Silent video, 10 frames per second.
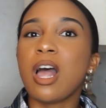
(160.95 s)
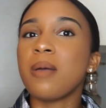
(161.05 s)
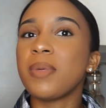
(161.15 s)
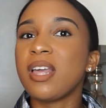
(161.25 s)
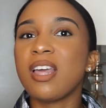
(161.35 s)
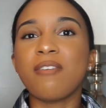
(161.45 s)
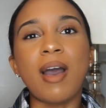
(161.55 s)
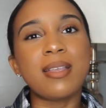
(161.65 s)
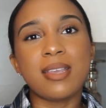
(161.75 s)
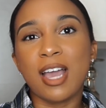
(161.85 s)
I mean, if
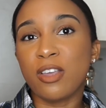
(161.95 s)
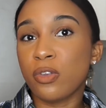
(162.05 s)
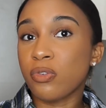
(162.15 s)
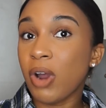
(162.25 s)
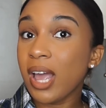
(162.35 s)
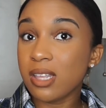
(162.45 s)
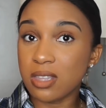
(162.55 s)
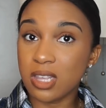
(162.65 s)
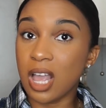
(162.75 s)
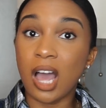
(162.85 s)
I did not use
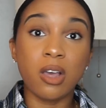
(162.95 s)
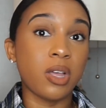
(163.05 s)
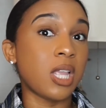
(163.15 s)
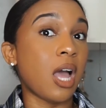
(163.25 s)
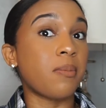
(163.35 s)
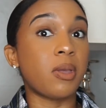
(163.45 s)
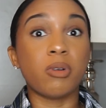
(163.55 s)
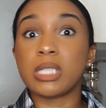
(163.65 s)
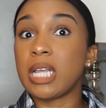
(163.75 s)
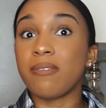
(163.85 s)
Rakuten, I could not be
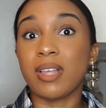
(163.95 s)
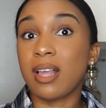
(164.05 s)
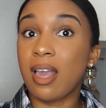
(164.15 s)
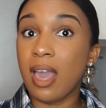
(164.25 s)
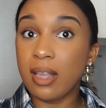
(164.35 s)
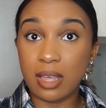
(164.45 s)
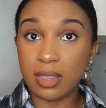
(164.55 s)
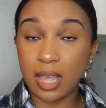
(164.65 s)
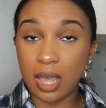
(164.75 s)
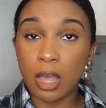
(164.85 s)
receiving
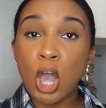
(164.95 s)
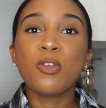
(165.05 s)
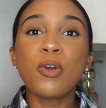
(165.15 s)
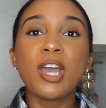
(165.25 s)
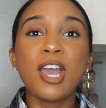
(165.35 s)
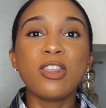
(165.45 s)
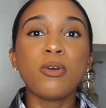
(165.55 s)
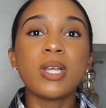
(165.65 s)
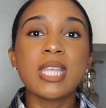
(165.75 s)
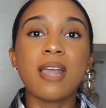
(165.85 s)
anything. You can
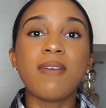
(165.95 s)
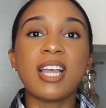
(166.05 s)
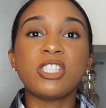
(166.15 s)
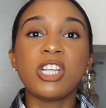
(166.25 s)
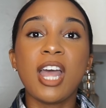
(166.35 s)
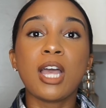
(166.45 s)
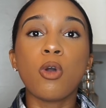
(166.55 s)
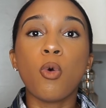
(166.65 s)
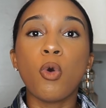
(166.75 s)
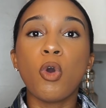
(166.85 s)
either receive a check
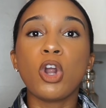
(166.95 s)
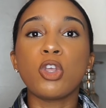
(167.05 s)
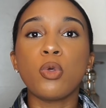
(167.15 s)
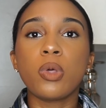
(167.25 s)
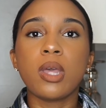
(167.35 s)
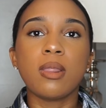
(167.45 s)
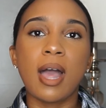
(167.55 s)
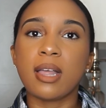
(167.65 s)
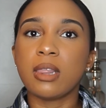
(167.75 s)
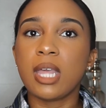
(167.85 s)
or you can
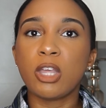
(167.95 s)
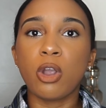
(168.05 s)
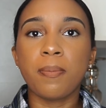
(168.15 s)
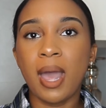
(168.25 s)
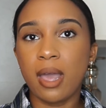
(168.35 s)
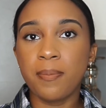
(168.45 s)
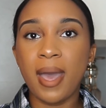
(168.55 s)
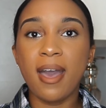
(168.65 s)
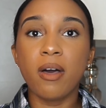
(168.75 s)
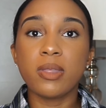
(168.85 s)
like link your
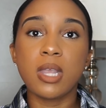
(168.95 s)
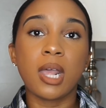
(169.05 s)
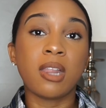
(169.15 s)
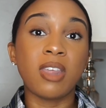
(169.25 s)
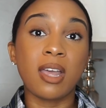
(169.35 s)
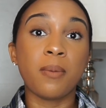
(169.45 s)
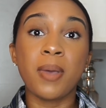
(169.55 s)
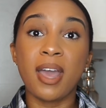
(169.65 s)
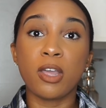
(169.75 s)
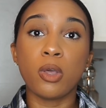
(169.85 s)
PayPal and they, they can
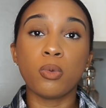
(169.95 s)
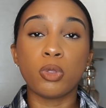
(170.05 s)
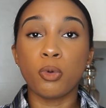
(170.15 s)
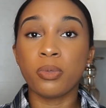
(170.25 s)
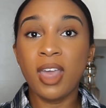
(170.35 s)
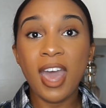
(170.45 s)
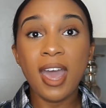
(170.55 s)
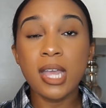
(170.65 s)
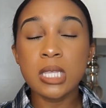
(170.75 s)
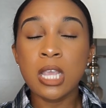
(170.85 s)
pay you through
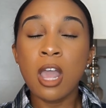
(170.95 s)
that.